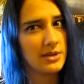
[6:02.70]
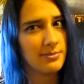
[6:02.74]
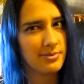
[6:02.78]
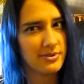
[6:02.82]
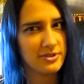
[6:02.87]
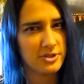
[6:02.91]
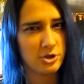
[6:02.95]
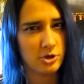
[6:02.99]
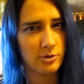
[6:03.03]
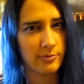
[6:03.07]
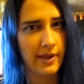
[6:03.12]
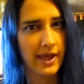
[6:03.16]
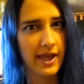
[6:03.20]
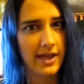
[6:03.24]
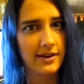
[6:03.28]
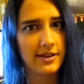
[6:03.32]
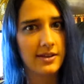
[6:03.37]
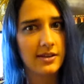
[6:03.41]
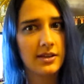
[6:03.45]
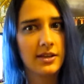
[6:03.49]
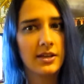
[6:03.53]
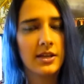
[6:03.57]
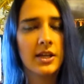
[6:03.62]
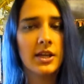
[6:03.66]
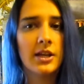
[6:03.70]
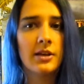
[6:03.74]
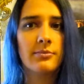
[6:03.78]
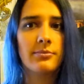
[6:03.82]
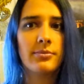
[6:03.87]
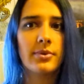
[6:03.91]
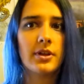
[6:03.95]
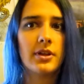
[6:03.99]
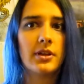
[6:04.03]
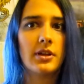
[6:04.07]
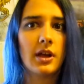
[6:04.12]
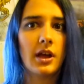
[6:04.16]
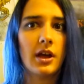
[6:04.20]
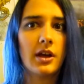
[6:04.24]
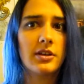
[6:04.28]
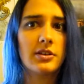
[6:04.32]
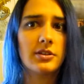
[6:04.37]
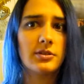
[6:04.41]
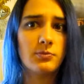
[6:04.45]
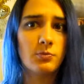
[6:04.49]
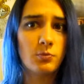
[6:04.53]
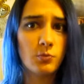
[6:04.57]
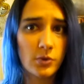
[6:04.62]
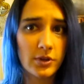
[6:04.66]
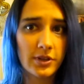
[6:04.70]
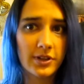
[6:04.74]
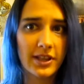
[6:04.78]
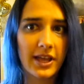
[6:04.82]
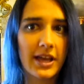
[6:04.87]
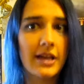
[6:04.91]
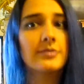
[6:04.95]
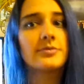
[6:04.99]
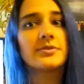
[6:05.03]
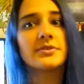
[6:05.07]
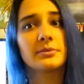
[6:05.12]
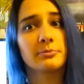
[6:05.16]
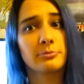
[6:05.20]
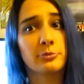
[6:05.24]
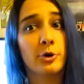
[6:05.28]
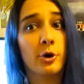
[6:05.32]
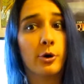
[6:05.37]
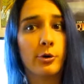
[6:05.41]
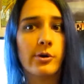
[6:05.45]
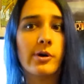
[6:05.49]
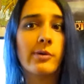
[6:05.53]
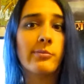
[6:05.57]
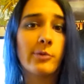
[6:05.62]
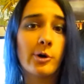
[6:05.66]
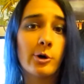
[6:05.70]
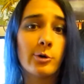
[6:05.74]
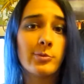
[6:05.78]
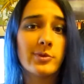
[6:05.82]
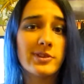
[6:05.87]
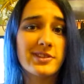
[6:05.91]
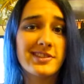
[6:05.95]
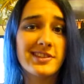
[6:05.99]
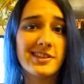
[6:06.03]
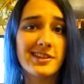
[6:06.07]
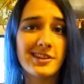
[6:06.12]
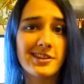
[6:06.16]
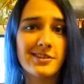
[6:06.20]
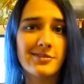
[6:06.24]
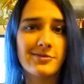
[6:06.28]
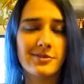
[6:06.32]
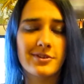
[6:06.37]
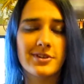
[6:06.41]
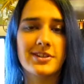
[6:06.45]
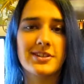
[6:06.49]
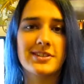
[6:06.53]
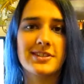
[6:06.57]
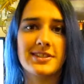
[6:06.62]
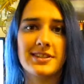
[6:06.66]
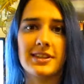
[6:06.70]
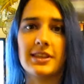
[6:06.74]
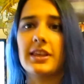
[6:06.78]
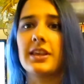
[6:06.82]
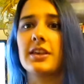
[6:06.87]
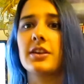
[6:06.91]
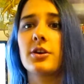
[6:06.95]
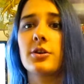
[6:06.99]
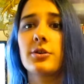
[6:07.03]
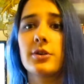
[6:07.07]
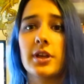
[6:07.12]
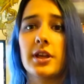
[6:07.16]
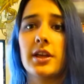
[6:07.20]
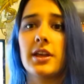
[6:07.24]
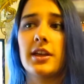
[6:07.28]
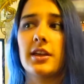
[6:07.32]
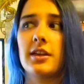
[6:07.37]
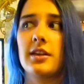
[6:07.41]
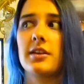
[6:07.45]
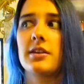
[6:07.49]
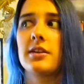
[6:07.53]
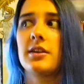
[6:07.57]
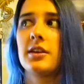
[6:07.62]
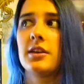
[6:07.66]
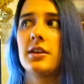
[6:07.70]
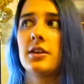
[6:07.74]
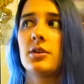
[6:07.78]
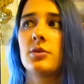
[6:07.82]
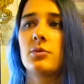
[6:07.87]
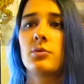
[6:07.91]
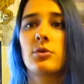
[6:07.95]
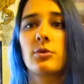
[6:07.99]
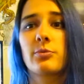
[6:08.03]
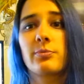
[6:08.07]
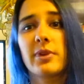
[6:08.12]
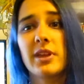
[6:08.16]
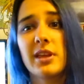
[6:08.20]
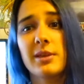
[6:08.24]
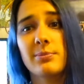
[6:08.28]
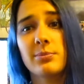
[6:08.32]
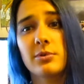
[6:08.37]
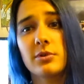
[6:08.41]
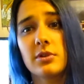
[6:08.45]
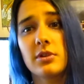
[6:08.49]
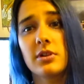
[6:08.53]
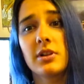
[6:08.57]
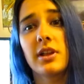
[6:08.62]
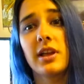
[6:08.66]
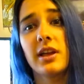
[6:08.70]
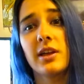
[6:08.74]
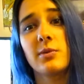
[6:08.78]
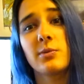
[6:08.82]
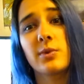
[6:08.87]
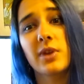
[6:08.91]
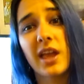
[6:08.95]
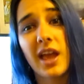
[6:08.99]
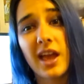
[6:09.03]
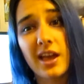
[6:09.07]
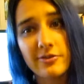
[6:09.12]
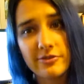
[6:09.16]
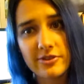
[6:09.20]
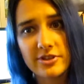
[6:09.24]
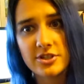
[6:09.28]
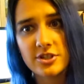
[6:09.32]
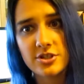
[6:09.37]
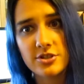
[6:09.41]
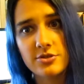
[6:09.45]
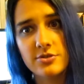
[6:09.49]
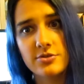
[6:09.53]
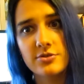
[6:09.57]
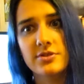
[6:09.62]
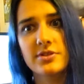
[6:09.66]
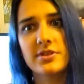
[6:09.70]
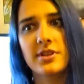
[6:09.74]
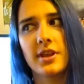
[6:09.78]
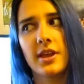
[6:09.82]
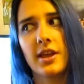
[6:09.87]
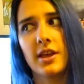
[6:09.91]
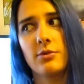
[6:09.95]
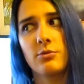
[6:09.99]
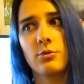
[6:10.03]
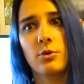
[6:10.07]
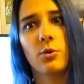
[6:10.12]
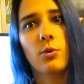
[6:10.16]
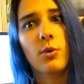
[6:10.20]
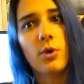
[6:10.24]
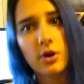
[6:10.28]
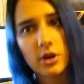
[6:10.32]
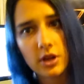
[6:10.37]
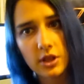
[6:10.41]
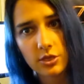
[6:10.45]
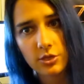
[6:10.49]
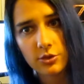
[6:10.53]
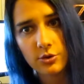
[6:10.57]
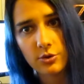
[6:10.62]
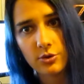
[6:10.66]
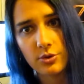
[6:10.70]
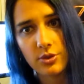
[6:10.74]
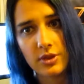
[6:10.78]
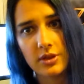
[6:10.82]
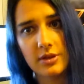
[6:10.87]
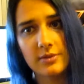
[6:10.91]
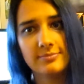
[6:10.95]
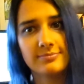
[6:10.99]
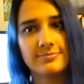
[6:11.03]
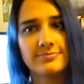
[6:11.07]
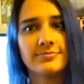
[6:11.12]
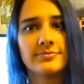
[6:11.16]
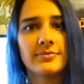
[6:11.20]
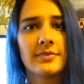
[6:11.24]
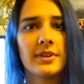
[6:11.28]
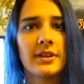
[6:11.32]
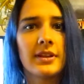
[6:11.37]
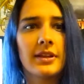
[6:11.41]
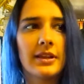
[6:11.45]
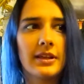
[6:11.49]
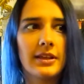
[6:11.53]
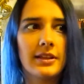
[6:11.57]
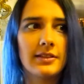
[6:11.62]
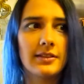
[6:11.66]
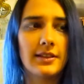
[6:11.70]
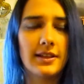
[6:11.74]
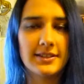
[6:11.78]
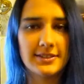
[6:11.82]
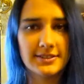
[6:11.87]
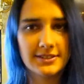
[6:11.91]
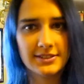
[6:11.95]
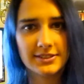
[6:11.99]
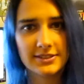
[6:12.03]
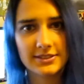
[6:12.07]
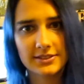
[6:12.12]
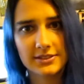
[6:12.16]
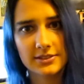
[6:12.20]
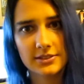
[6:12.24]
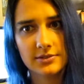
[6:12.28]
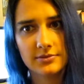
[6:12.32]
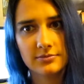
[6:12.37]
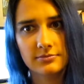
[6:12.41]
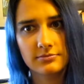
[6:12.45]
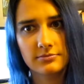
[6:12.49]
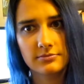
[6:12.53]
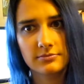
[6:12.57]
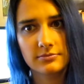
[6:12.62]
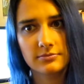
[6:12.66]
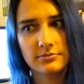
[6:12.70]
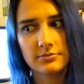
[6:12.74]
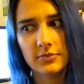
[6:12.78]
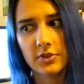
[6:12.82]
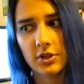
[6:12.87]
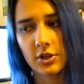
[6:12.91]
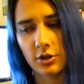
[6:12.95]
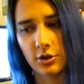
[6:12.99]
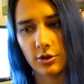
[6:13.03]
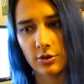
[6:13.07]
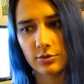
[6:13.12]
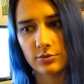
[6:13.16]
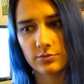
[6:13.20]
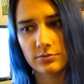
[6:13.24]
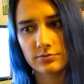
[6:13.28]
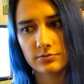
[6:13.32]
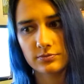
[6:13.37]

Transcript: and dramatic, but I will have some grown-up moments in it where it's like, okay, we're people and we have issues and we're working through them. Let's, you know,